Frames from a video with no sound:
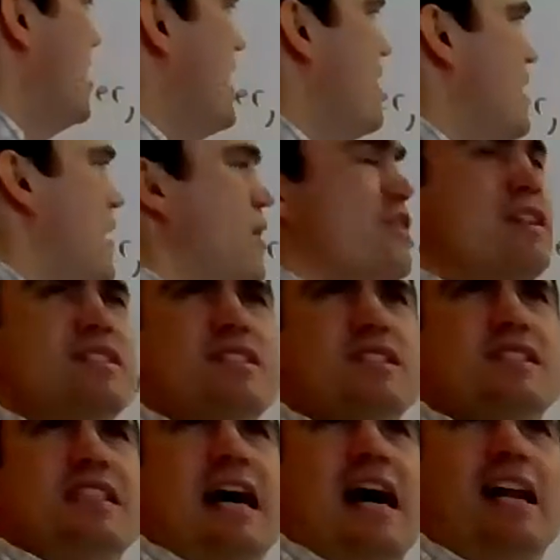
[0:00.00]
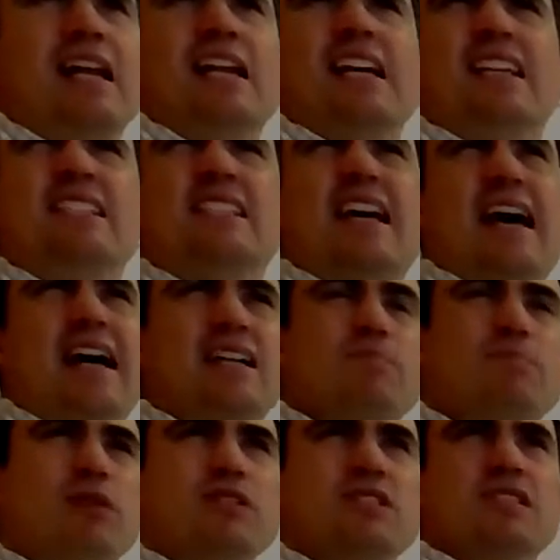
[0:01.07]
Now, this is not an exact
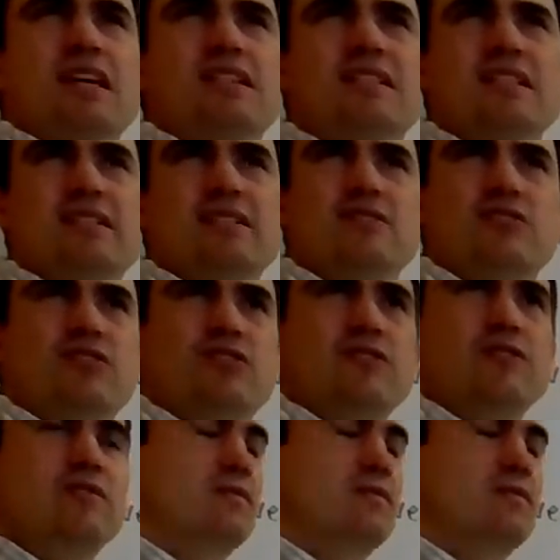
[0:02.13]
percentage.